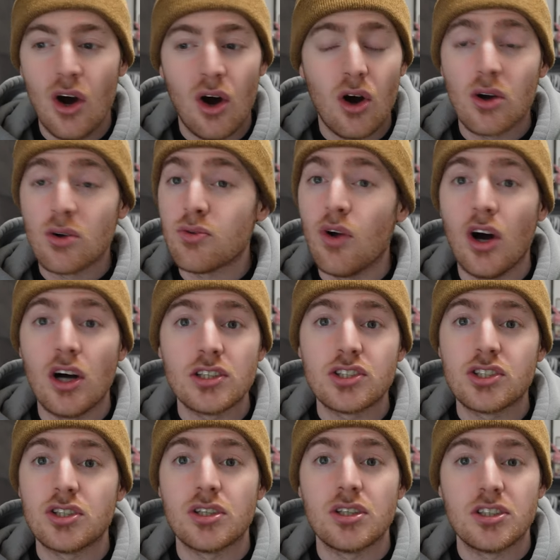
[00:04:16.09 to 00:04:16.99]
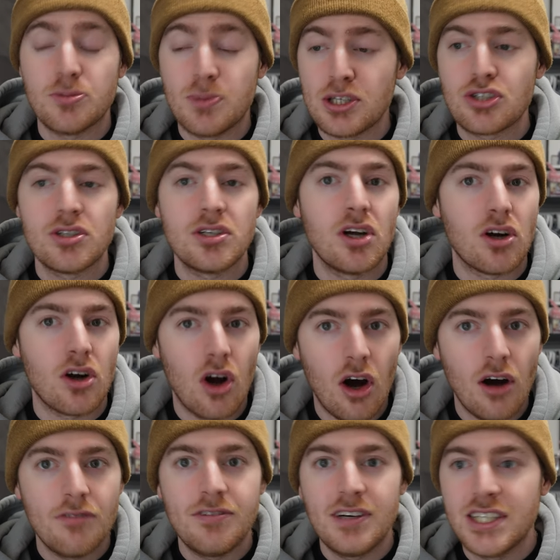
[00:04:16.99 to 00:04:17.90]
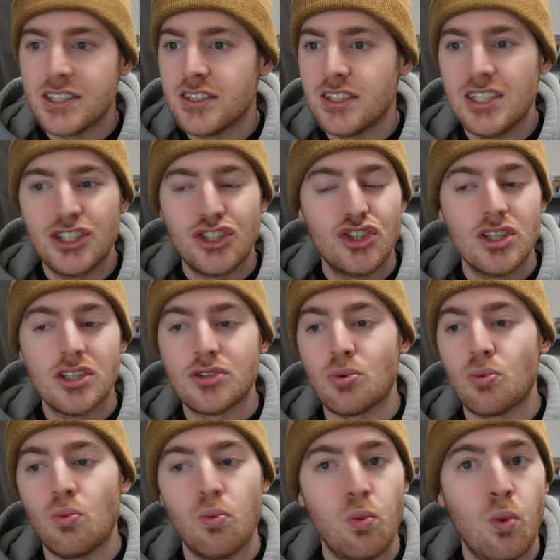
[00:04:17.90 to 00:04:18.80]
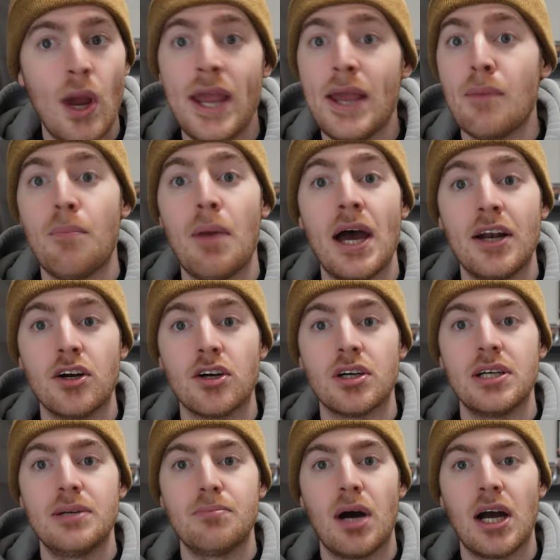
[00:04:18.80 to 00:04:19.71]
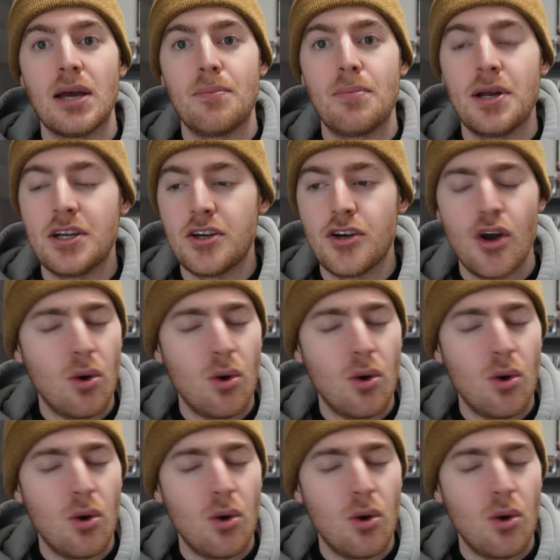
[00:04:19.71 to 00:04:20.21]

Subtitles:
our roster, especially our offense, is just way better, in my opinion.